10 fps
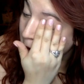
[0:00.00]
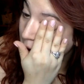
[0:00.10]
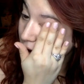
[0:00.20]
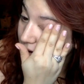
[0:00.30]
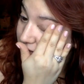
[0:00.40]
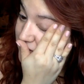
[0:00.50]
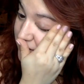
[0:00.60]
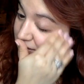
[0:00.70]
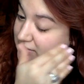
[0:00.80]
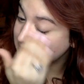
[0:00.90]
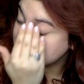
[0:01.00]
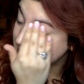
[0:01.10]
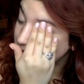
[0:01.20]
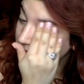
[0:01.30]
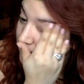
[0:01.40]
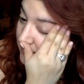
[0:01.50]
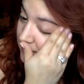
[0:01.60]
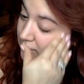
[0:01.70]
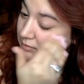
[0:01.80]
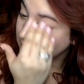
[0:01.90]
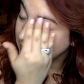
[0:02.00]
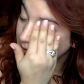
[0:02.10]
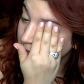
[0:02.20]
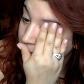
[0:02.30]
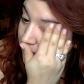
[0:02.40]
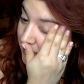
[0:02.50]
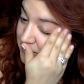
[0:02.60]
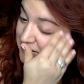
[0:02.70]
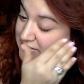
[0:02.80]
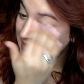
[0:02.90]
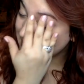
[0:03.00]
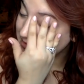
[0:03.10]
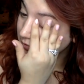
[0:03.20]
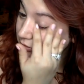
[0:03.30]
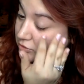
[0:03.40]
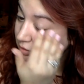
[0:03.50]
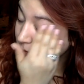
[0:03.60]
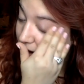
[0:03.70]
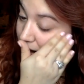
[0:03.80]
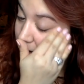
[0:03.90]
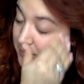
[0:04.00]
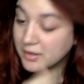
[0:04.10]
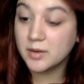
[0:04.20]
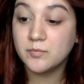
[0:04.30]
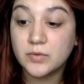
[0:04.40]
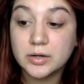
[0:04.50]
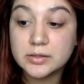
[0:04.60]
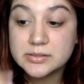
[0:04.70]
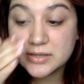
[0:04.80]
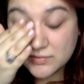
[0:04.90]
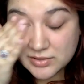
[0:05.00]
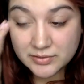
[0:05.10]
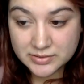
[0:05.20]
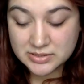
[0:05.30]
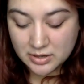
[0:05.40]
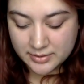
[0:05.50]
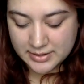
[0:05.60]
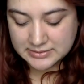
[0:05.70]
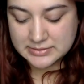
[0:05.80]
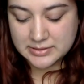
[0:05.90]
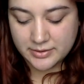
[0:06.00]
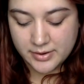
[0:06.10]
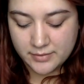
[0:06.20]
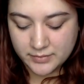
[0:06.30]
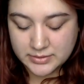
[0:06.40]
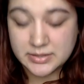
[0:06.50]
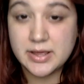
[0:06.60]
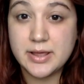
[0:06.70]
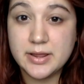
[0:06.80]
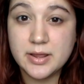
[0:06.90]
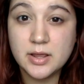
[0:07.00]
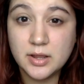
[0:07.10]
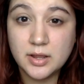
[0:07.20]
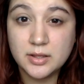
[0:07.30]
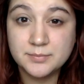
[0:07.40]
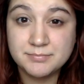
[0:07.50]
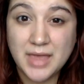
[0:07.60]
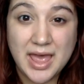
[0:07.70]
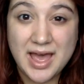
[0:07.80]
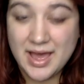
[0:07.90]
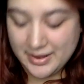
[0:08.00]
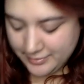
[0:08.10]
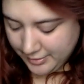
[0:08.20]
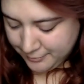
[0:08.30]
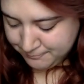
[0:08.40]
I've just been obsessed with doing my eye makeup first, even though it's not necessary every day. I don't know.